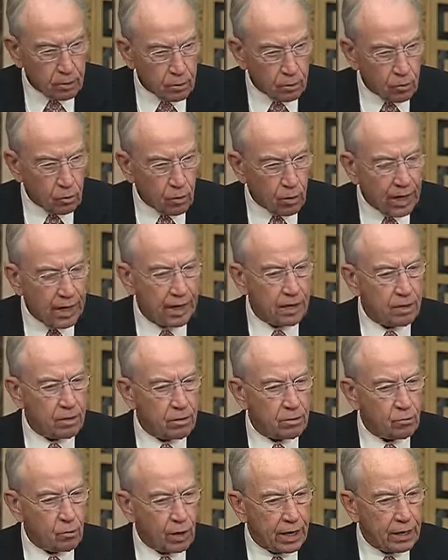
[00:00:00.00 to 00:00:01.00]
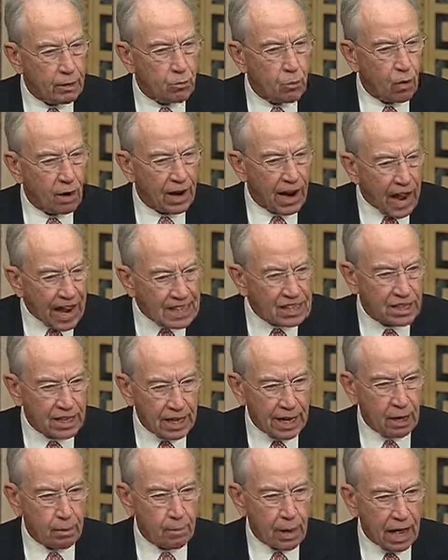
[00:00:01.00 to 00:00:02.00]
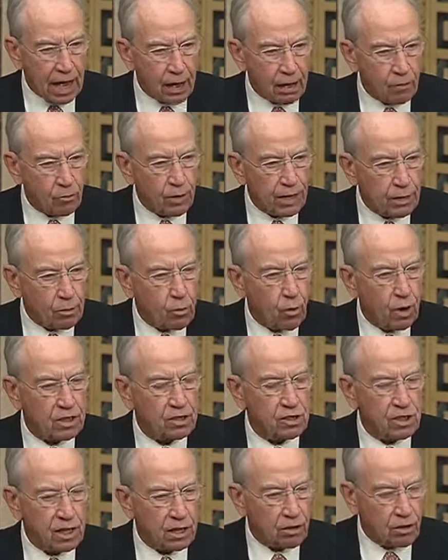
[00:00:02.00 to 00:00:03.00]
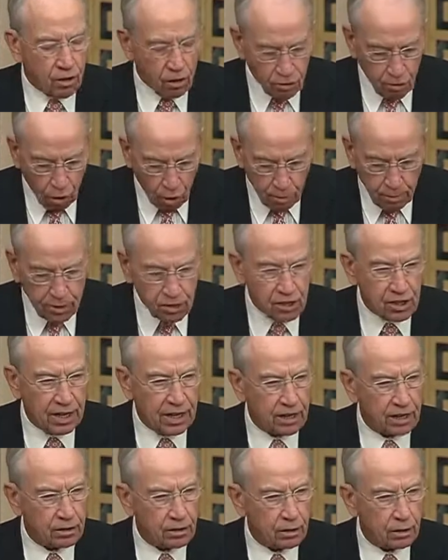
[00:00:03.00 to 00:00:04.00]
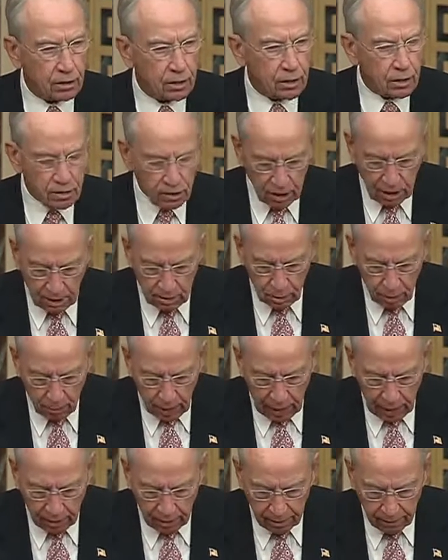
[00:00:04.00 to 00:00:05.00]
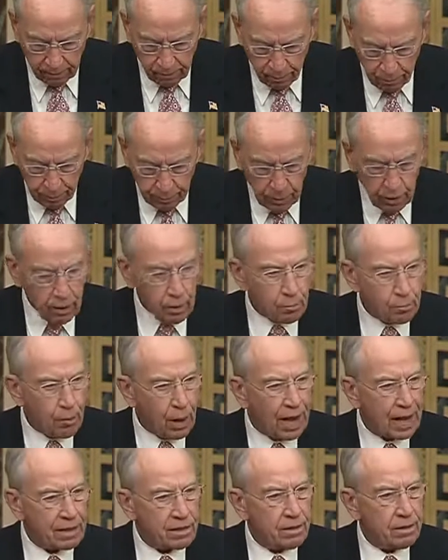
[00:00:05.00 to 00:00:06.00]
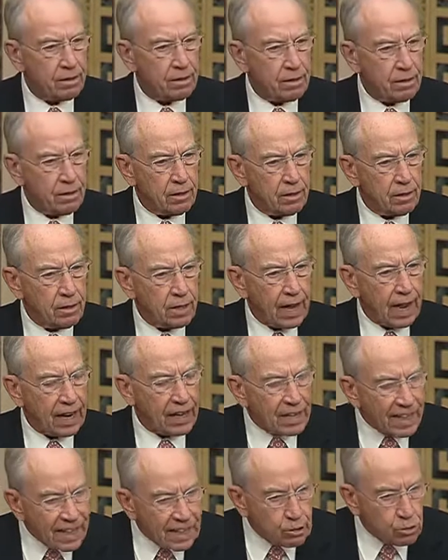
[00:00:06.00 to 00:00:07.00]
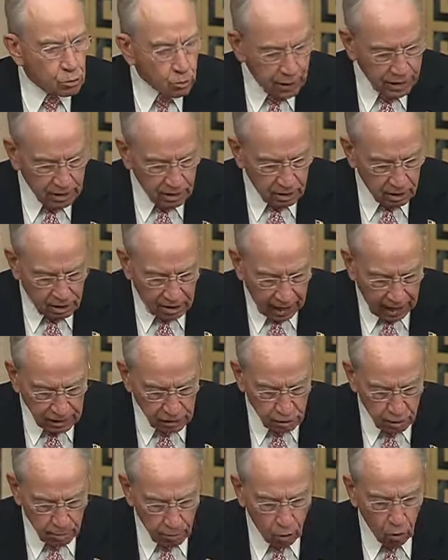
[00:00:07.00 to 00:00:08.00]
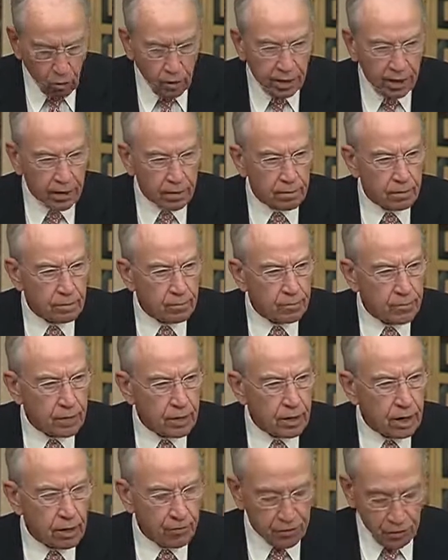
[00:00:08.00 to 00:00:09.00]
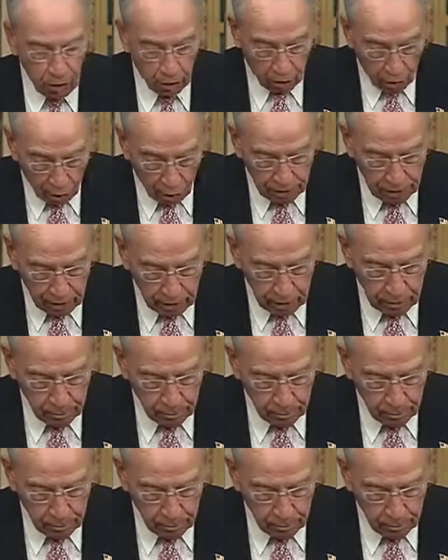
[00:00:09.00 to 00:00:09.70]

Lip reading: Read what I say about it. Read what Senator Durbin says about it. But at least read the testimony if you're going to